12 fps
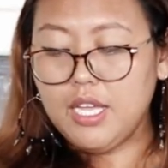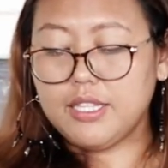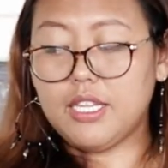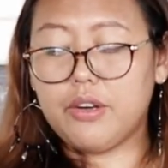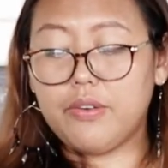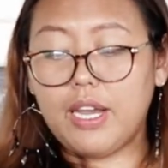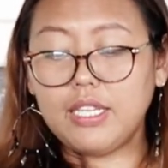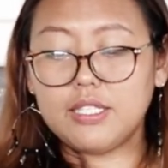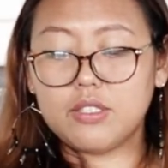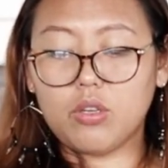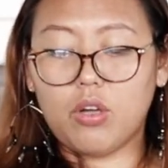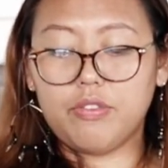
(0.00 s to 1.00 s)
The
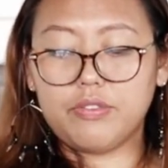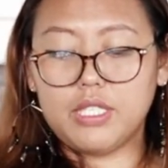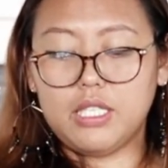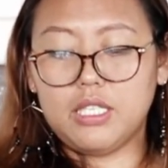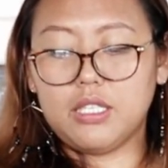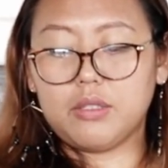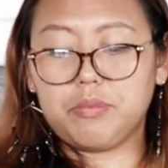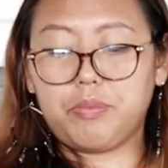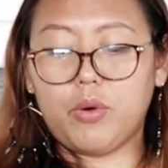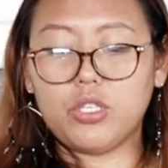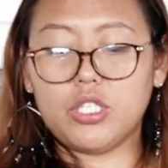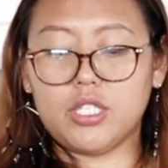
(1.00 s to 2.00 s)
rest of the
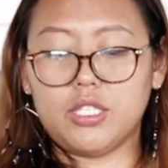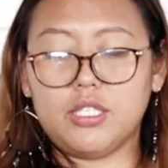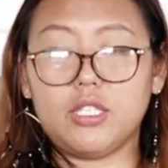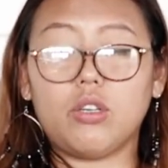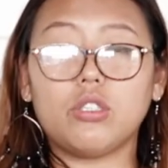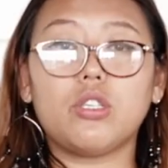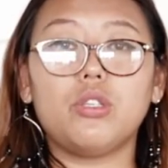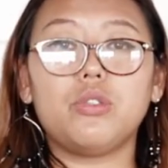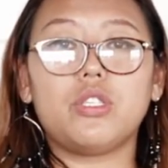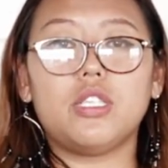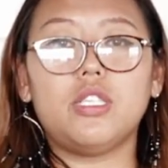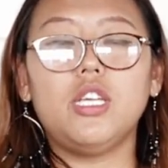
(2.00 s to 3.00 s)
portion, the
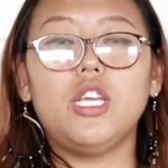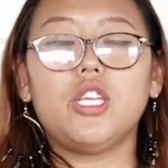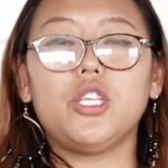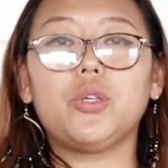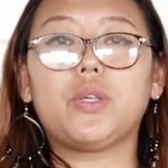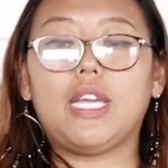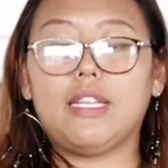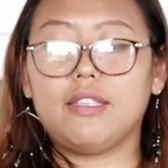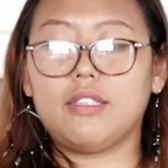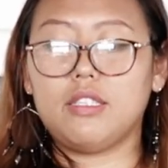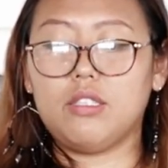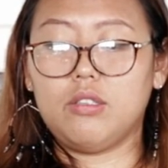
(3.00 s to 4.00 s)
conclusion, you
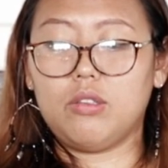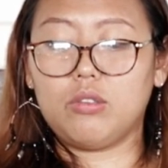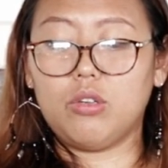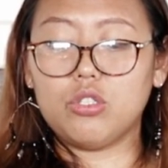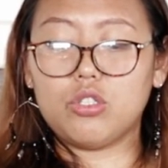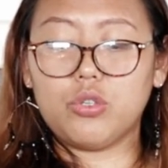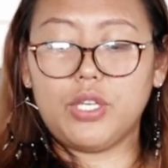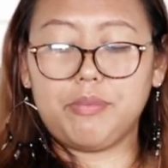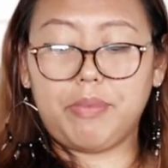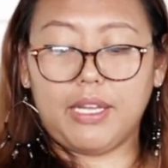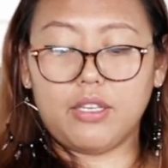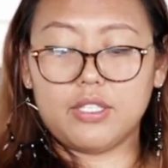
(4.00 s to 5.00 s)
can, go through
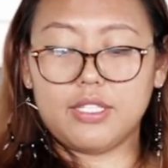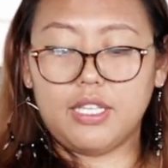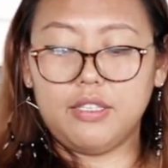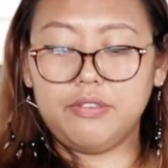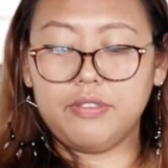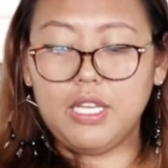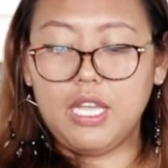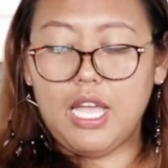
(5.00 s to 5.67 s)
it by yourself.